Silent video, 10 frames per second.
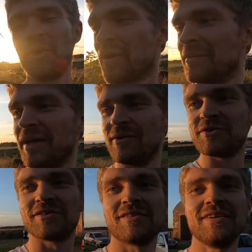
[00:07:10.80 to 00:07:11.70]
all came down
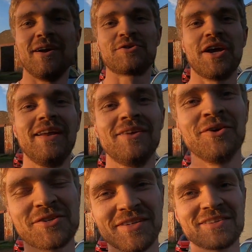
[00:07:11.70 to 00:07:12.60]
just to see how shiny it
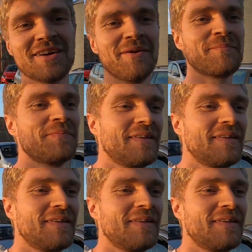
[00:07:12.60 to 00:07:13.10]
looks in the sun.